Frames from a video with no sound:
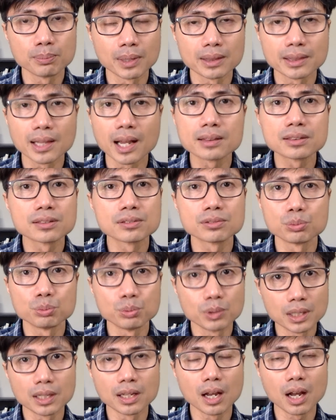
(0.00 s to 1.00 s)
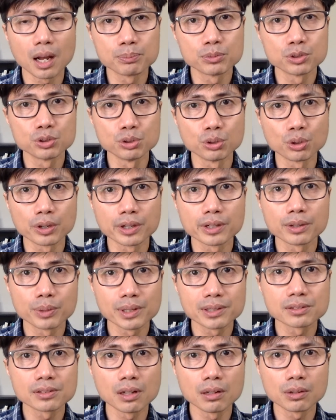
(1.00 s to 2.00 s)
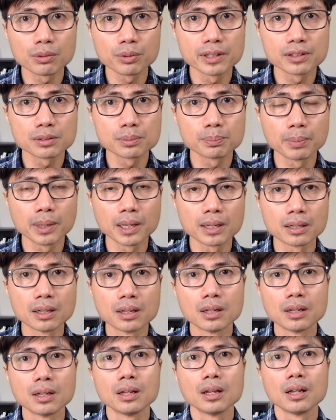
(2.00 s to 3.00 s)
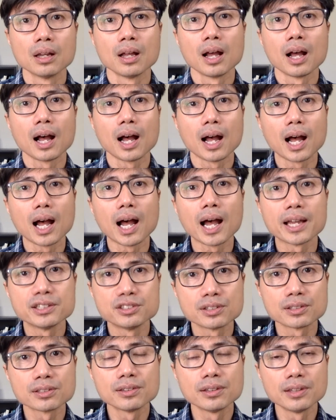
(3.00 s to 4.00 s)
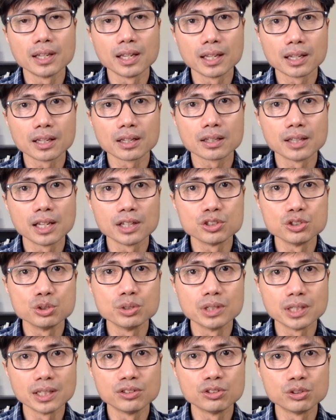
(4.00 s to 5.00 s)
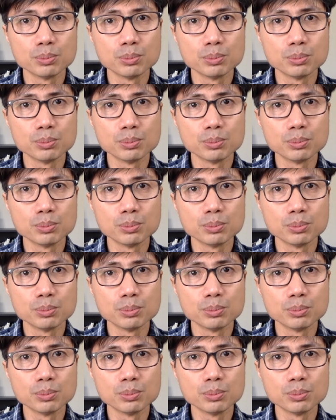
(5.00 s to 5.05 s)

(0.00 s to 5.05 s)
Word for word: That's really up to your risk tolerance, but I just think that you need to be